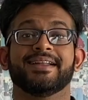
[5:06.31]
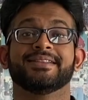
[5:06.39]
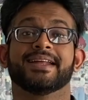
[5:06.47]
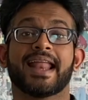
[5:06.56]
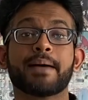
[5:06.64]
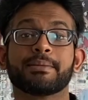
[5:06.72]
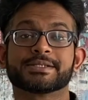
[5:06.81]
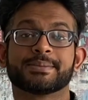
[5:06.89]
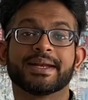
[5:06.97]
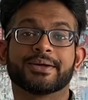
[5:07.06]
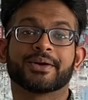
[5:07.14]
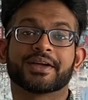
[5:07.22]
The lamb has
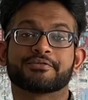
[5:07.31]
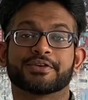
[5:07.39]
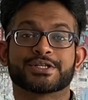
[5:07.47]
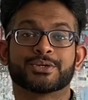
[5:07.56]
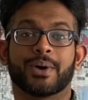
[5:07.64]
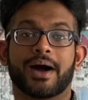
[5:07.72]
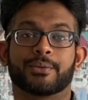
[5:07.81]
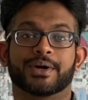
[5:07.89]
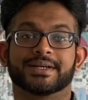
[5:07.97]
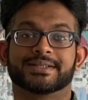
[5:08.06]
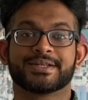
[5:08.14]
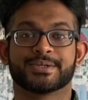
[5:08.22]
been cooking for 2
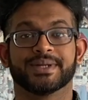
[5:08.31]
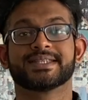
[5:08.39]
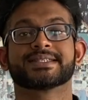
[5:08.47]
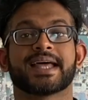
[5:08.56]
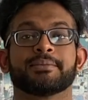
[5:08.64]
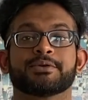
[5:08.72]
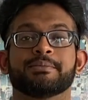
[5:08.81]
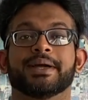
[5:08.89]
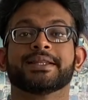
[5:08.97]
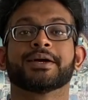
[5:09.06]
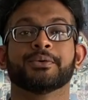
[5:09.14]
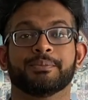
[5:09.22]
hours, so it's time to make
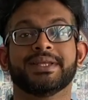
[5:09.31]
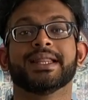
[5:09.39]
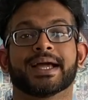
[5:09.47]
the Koobideh